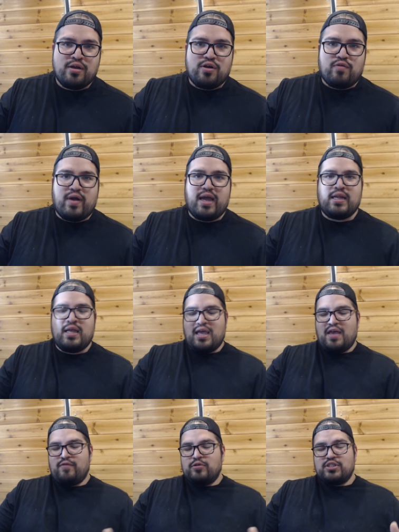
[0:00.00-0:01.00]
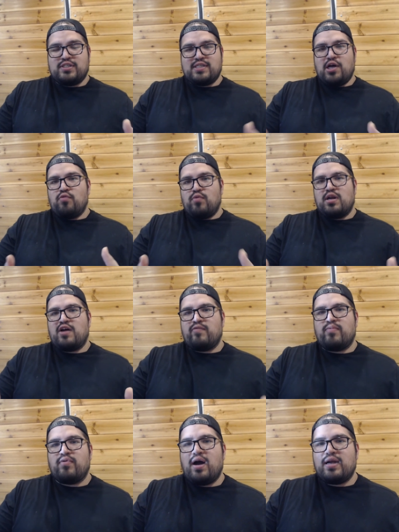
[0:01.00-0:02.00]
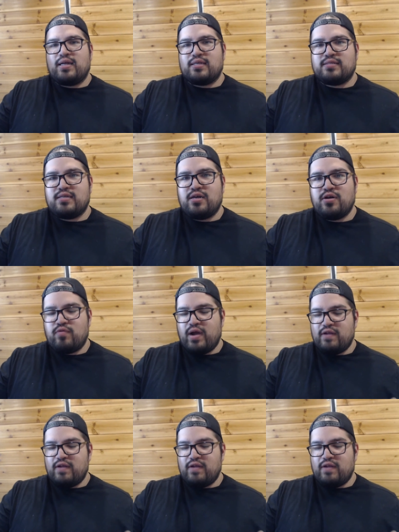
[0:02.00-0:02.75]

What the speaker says: Right? If you just sell one-off products, right?